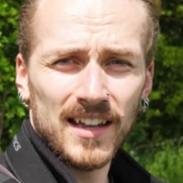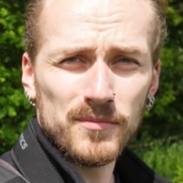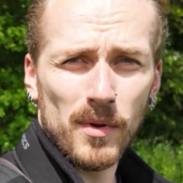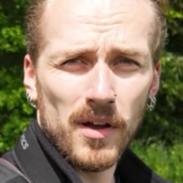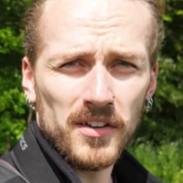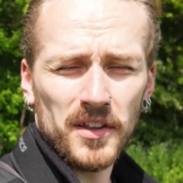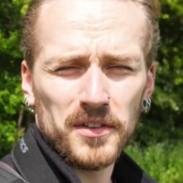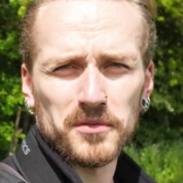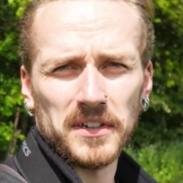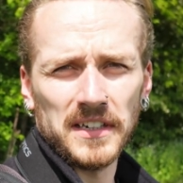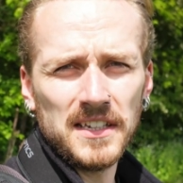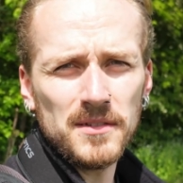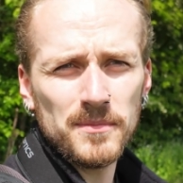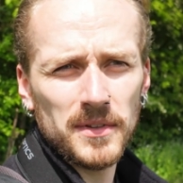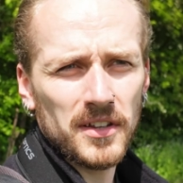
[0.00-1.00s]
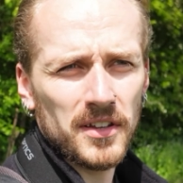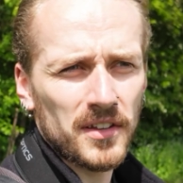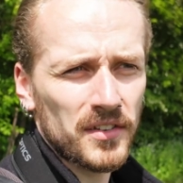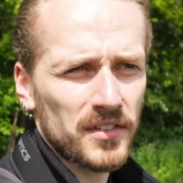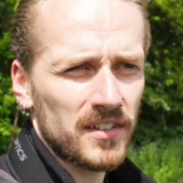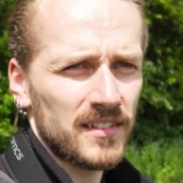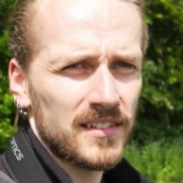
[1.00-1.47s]
It's bonkers really,
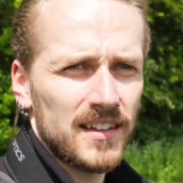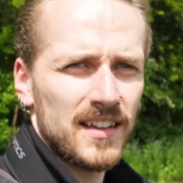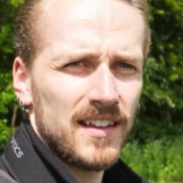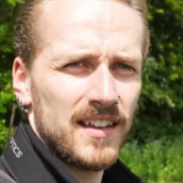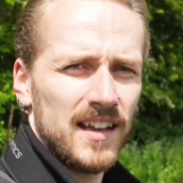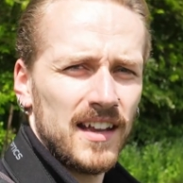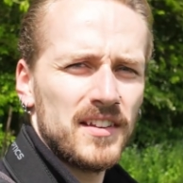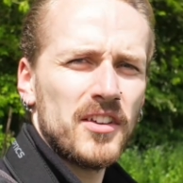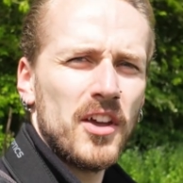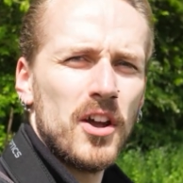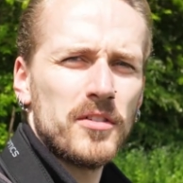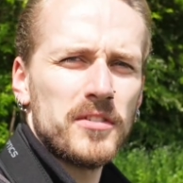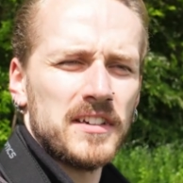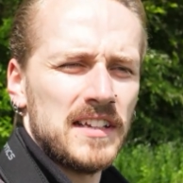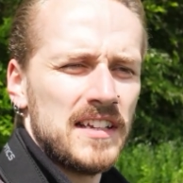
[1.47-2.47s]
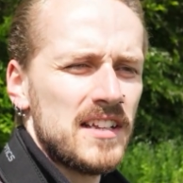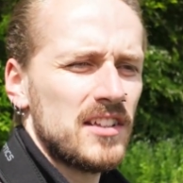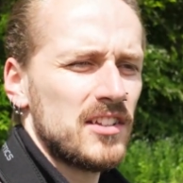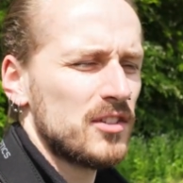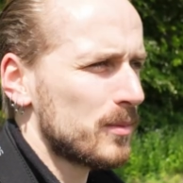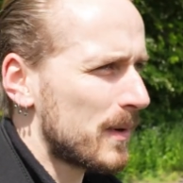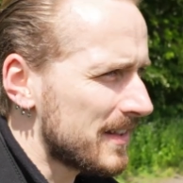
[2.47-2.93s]
because it's currently
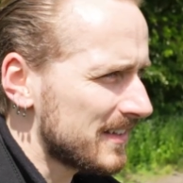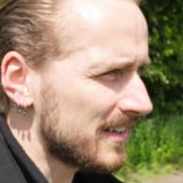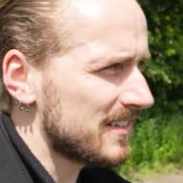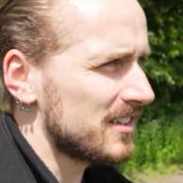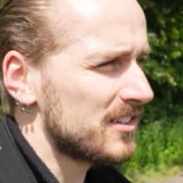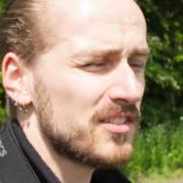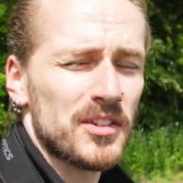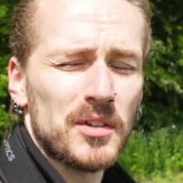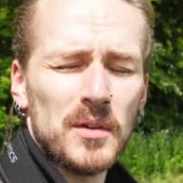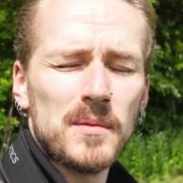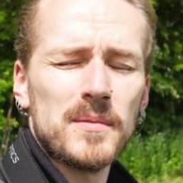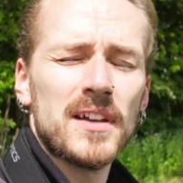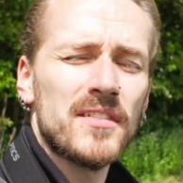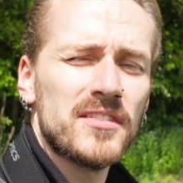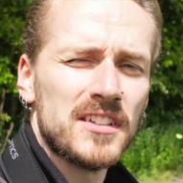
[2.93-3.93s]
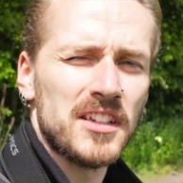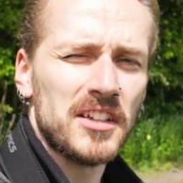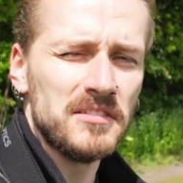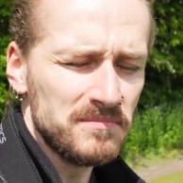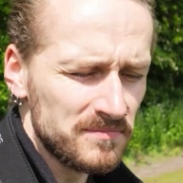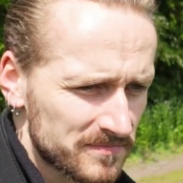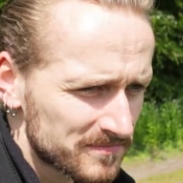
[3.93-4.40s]
20 to 2 in the
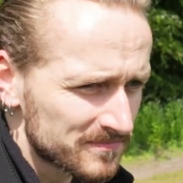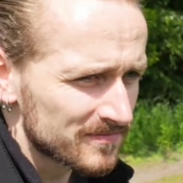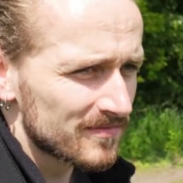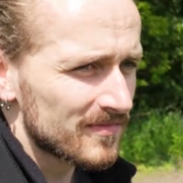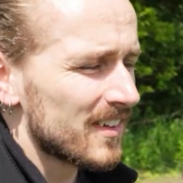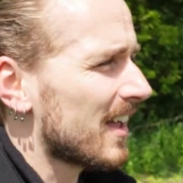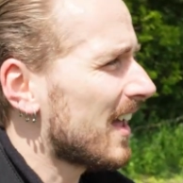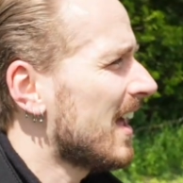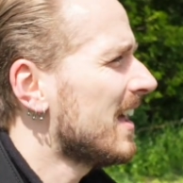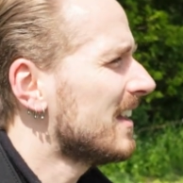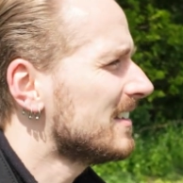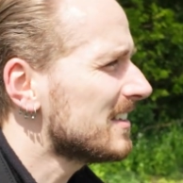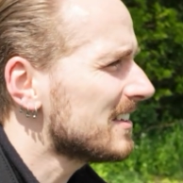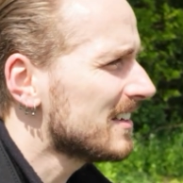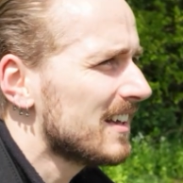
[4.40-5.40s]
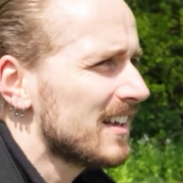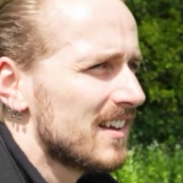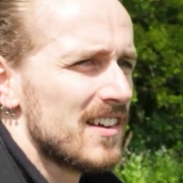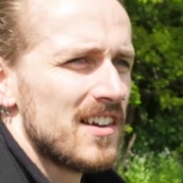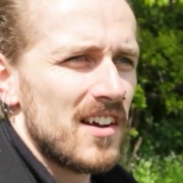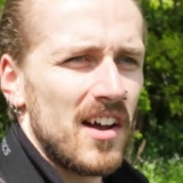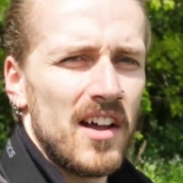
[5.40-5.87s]
afternoon and
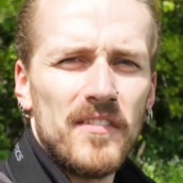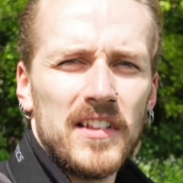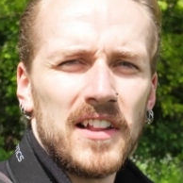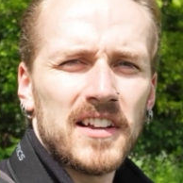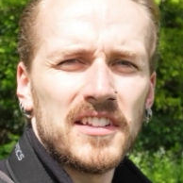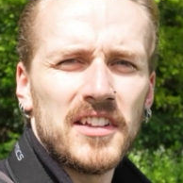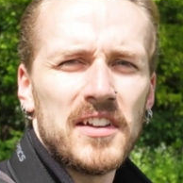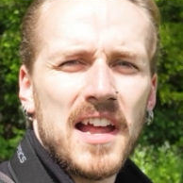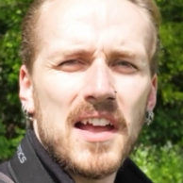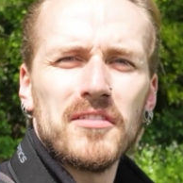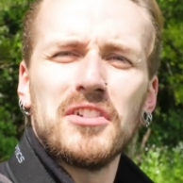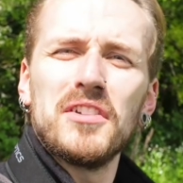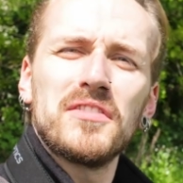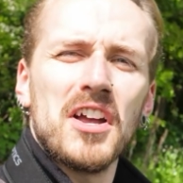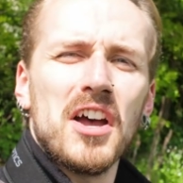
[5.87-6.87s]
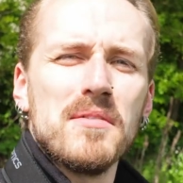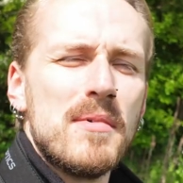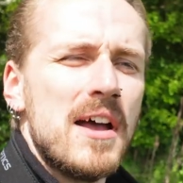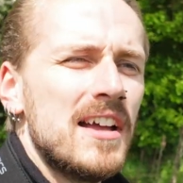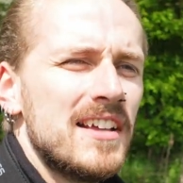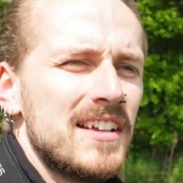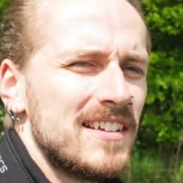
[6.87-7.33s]
I feel like I don't have enough
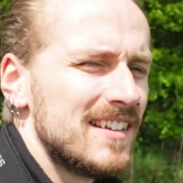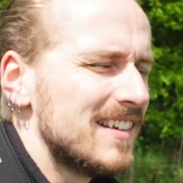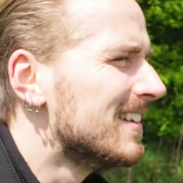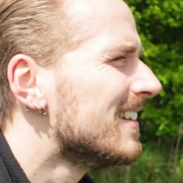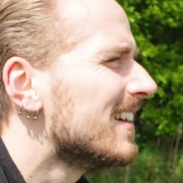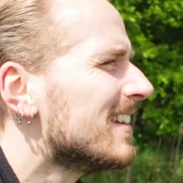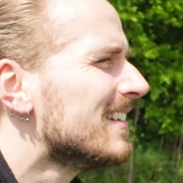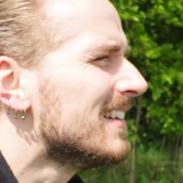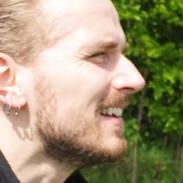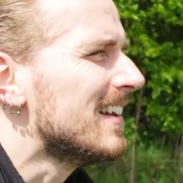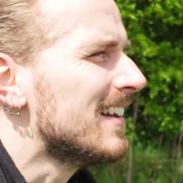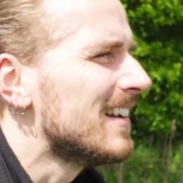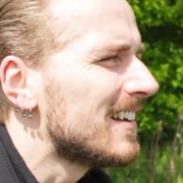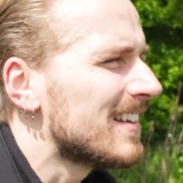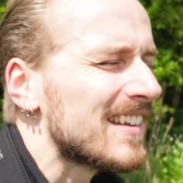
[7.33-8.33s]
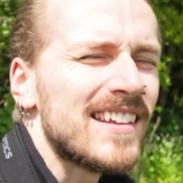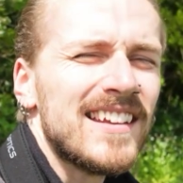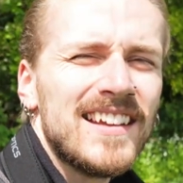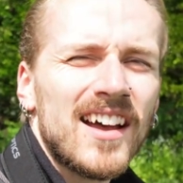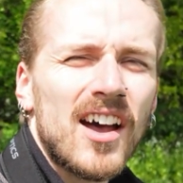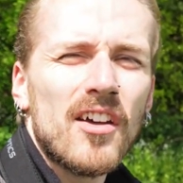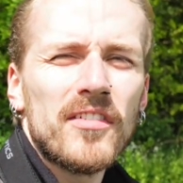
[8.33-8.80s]
time. Like,
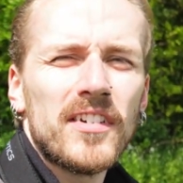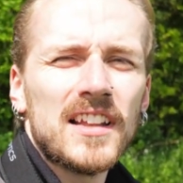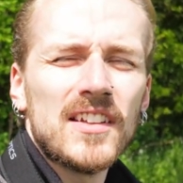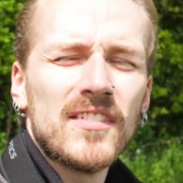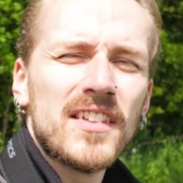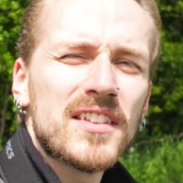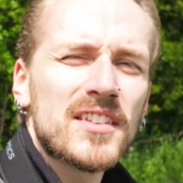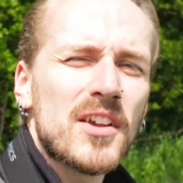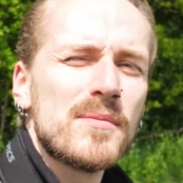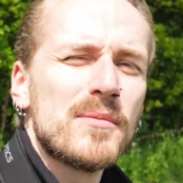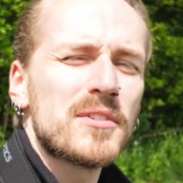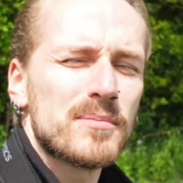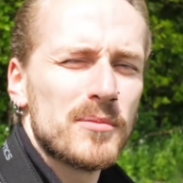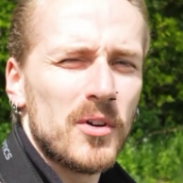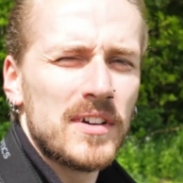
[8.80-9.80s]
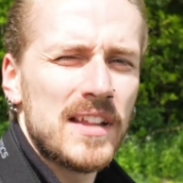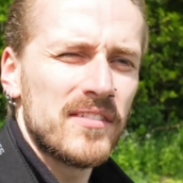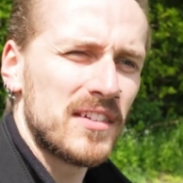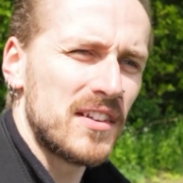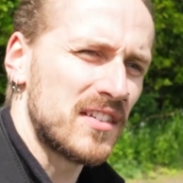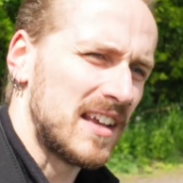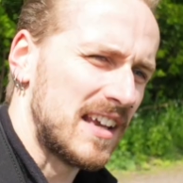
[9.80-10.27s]
I feel like there's so much more
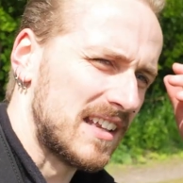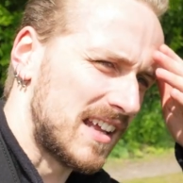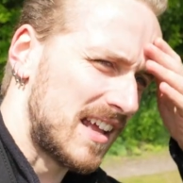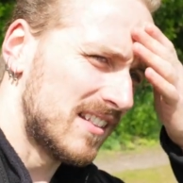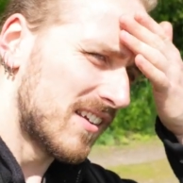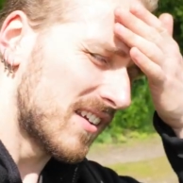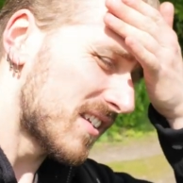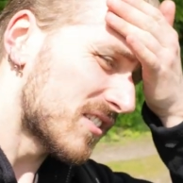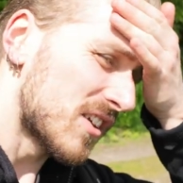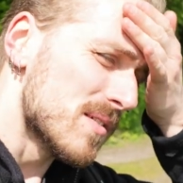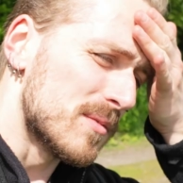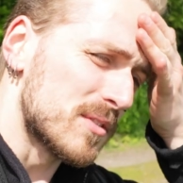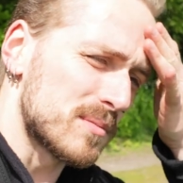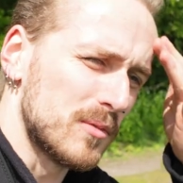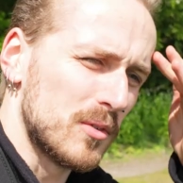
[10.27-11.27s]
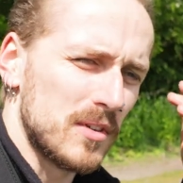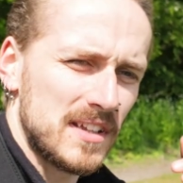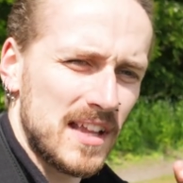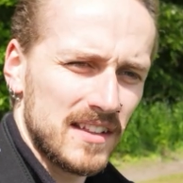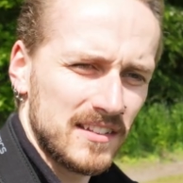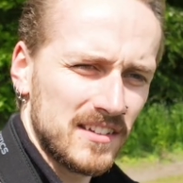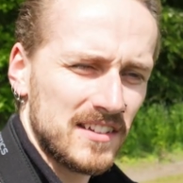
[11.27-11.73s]
left to see and like so much more
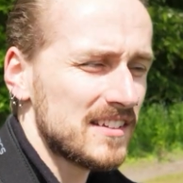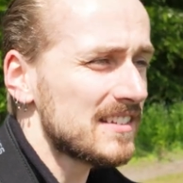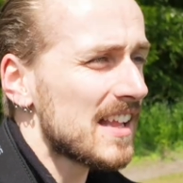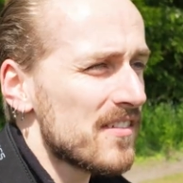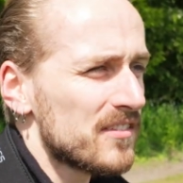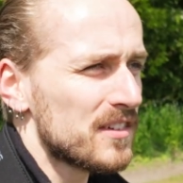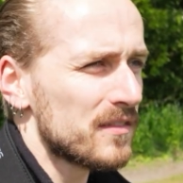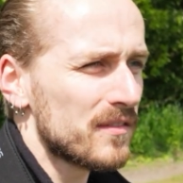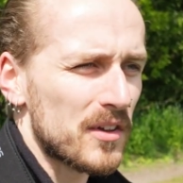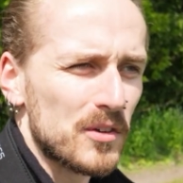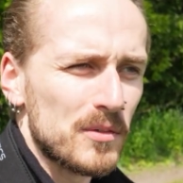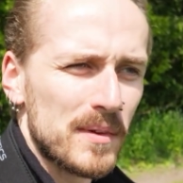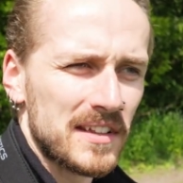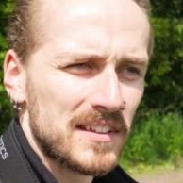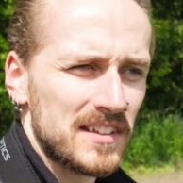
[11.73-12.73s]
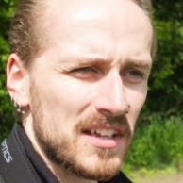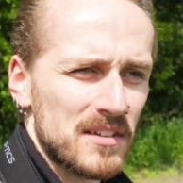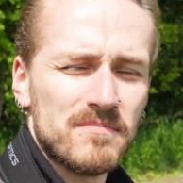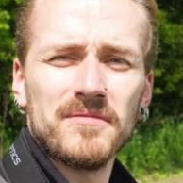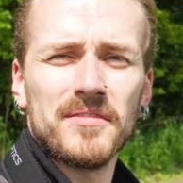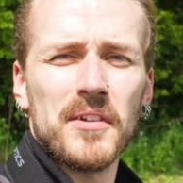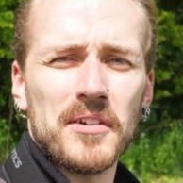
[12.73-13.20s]
yet left to film and, you
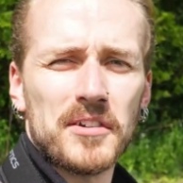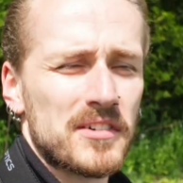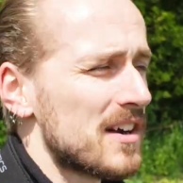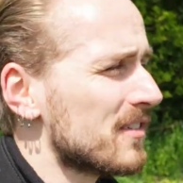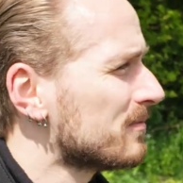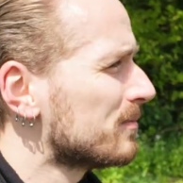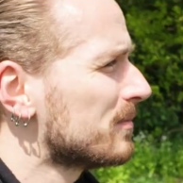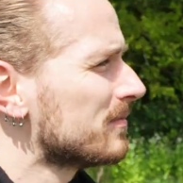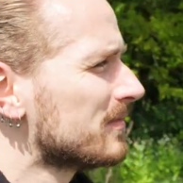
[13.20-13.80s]
know, photograph.